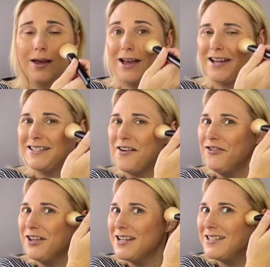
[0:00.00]
I
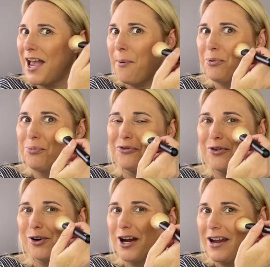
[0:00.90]
definitely tap
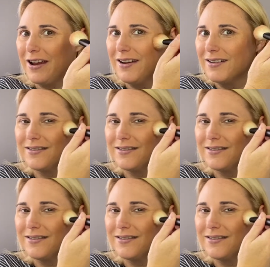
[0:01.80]
before I